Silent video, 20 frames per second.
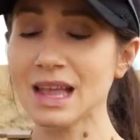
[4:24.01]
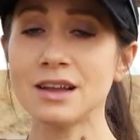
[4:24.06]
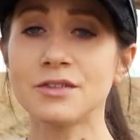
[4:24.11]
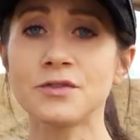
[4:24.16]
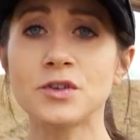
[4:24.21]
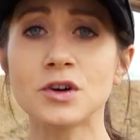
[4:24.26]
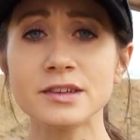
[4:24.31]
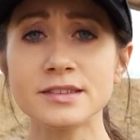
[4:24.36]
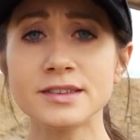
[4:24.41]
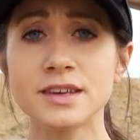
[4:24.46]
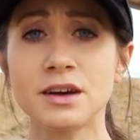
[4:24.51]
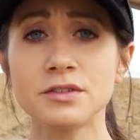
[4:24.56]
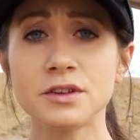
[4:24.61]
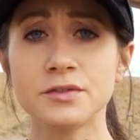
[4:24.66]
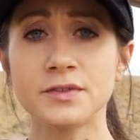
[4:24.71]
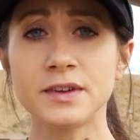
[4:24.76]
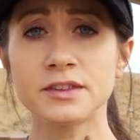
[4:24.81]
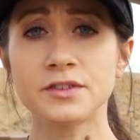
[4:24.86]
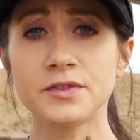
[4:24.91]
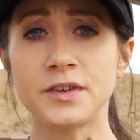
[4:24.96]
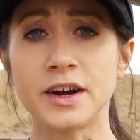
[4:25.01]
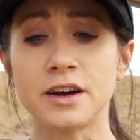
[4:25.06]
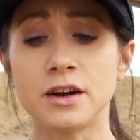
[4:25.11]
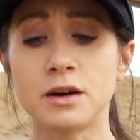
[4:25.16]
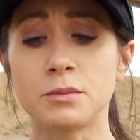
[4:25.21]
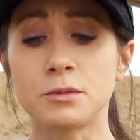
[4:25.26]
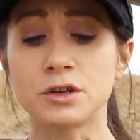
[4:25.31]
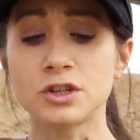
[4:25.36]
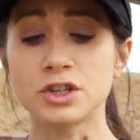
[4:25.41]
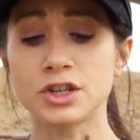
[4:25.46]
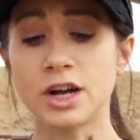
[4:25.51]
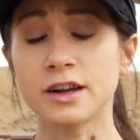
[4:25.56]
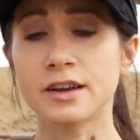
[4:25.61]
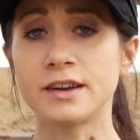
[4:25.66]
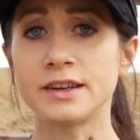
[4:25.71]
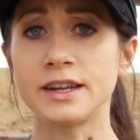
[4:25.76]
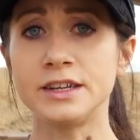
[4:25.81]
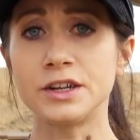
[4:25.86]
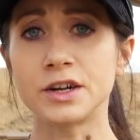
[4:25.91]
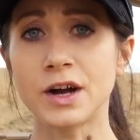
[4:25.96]
for a self-defense firearm or a
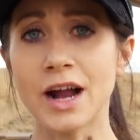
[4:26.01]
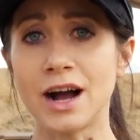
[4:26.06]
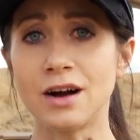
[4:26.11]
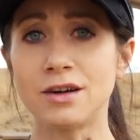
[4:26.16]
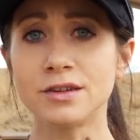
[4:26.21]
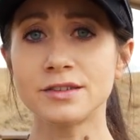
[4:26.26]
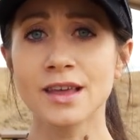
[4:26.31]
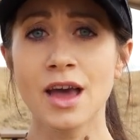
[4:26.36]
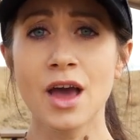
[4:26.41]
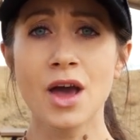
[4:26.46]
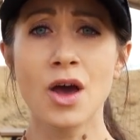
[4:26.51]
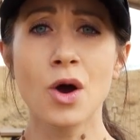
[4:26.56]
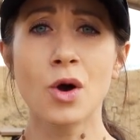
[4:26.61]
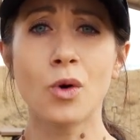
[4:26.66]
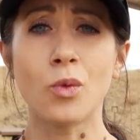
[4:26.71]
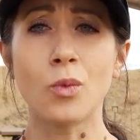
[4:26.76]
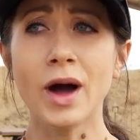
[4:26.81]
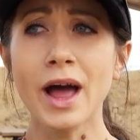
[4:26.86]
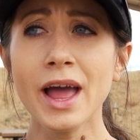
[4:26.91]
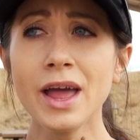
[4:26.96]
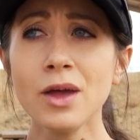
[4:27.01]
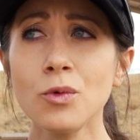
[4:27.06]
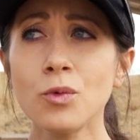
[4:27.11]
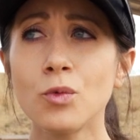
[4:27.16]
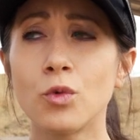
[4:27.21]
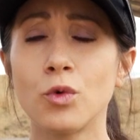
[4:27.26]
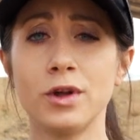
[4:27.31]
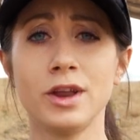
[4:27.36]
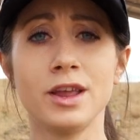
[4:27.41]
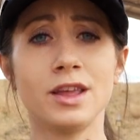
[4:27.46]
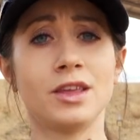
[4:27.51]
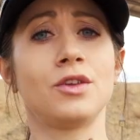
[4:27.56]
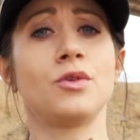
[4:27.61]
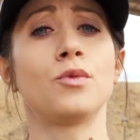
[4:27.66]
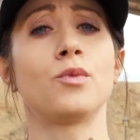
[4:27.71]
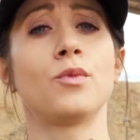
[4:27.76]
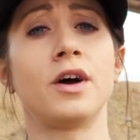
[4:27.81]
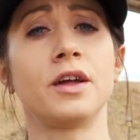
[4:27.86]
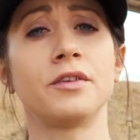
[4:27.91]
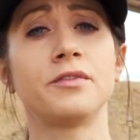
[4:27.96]
shotgun in your house, why wouldn't
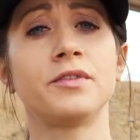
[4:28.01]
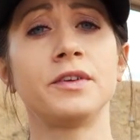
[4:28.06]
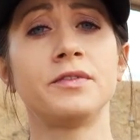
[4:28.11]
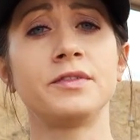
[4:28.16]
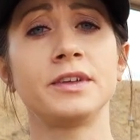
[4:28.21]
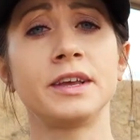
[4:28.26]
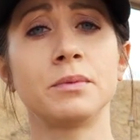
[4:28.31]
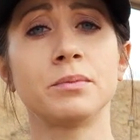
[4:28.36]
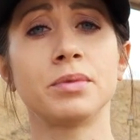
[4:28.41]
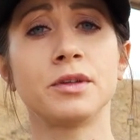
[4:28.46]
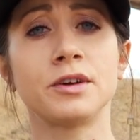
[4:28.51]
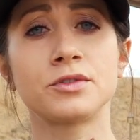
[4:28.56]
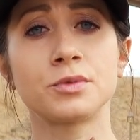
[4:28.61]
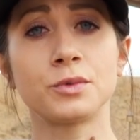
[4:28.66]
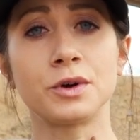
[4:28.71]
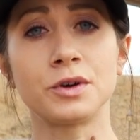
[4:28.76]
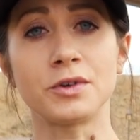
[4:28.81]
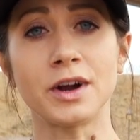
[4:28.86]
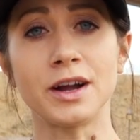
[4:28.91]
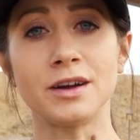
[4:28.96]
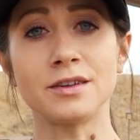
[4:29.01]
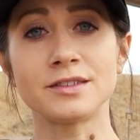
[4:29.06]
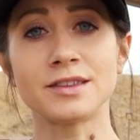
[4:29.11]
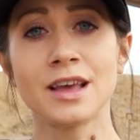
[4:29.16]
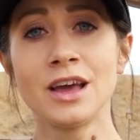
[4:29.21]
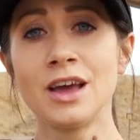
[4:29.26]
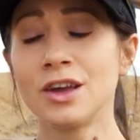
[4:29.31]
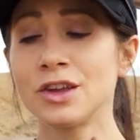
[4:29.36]
you want 15+1 rounds?